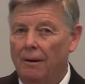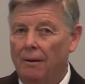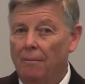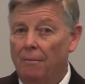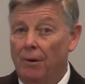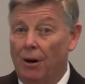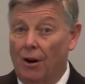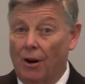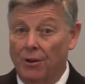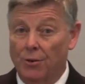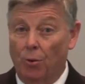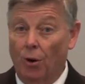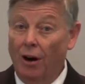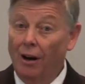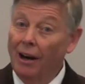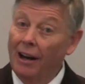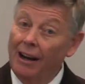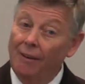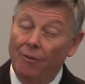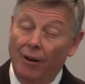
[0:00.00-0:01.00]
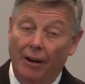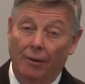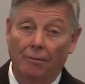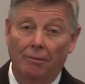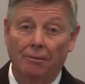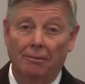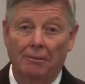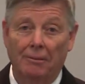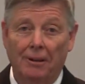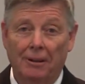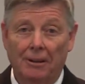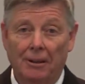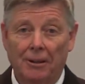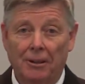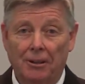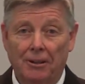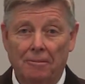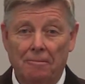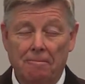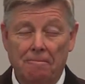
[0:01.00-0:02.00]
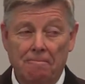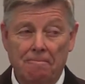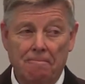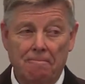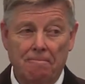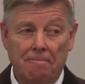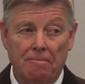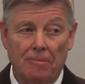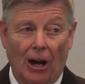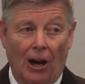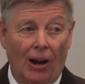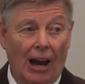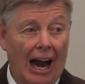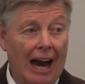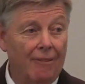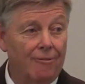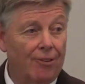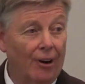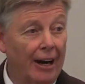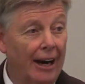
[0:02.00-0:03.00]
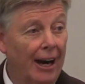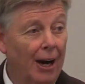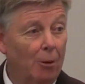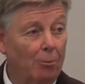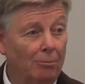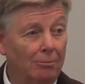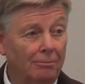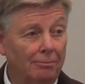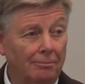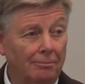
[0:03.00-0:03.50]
Because we're living a life for him,